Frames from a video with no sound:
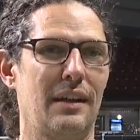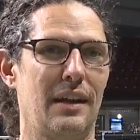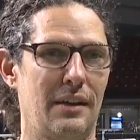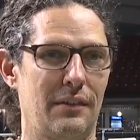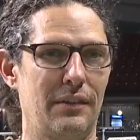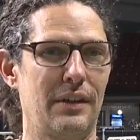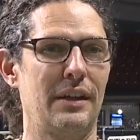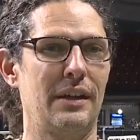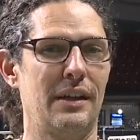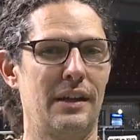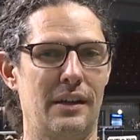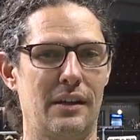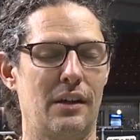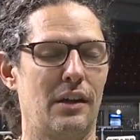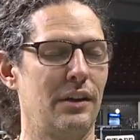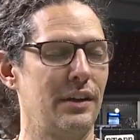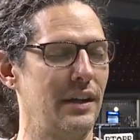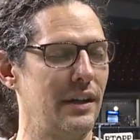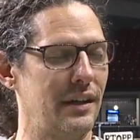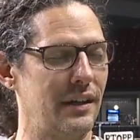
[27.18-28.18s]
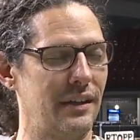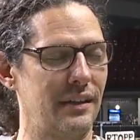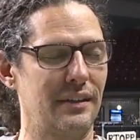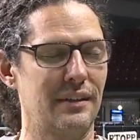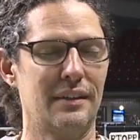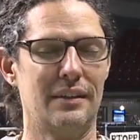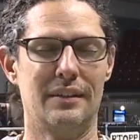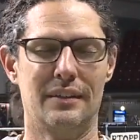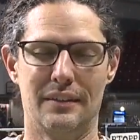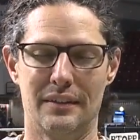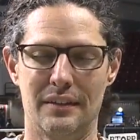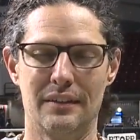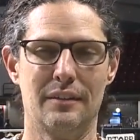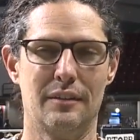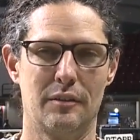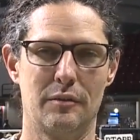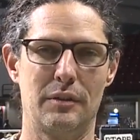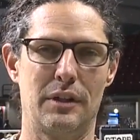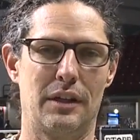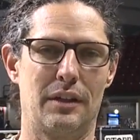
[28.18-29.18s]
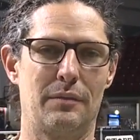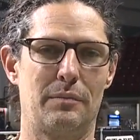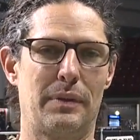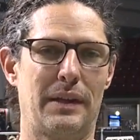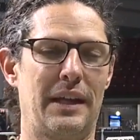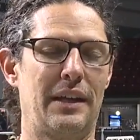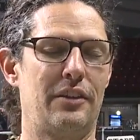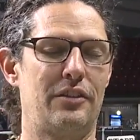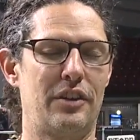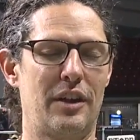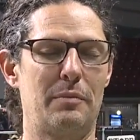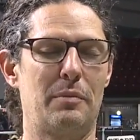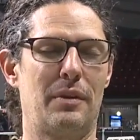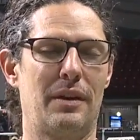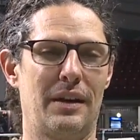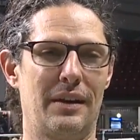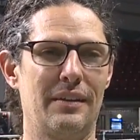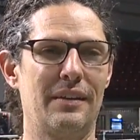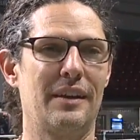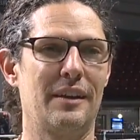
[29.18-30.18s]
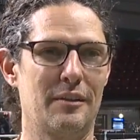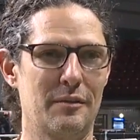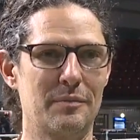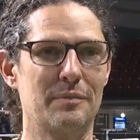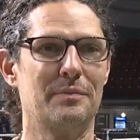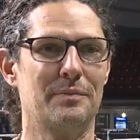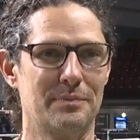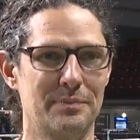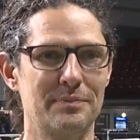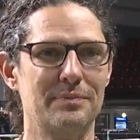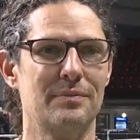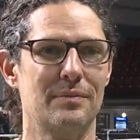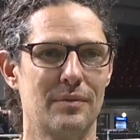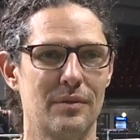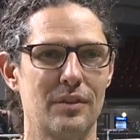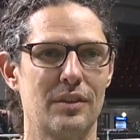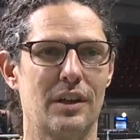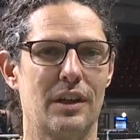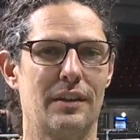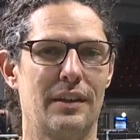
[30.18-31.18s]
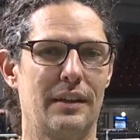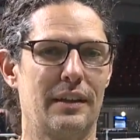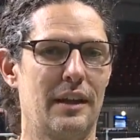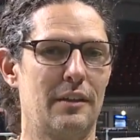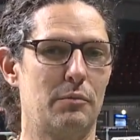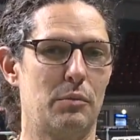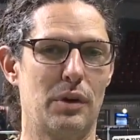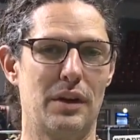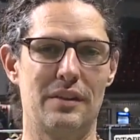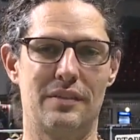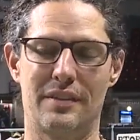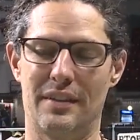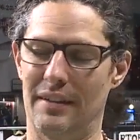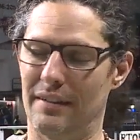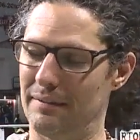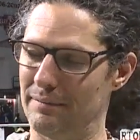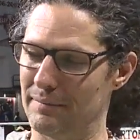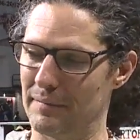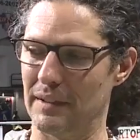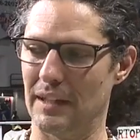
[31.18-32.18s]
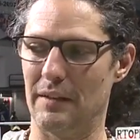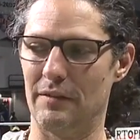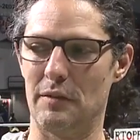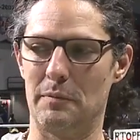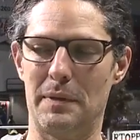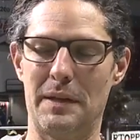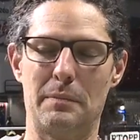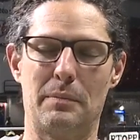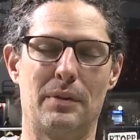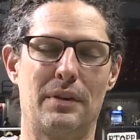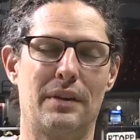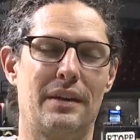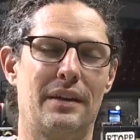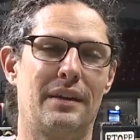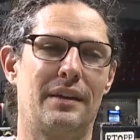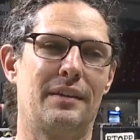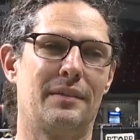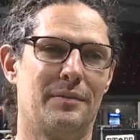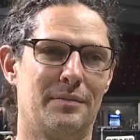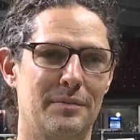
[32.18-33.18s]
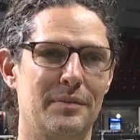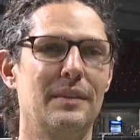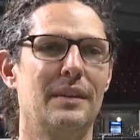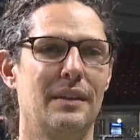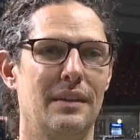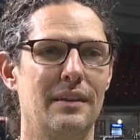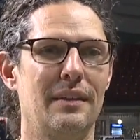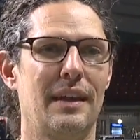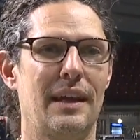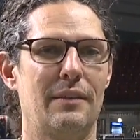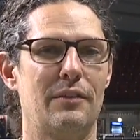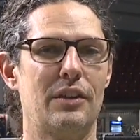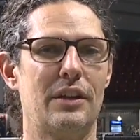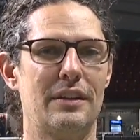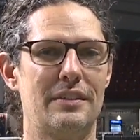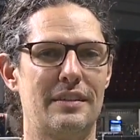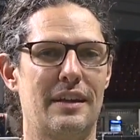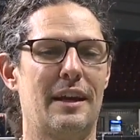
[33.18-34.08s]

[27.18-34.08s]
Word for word: every year, all year you know, plan a trip around it. So they love Boise, love the people here. They have a good